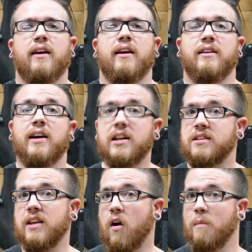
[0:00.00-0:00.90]
and
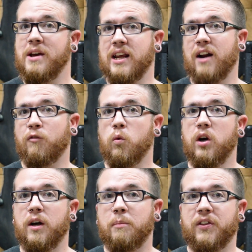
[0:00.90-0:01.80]
yes, they are made out of wood,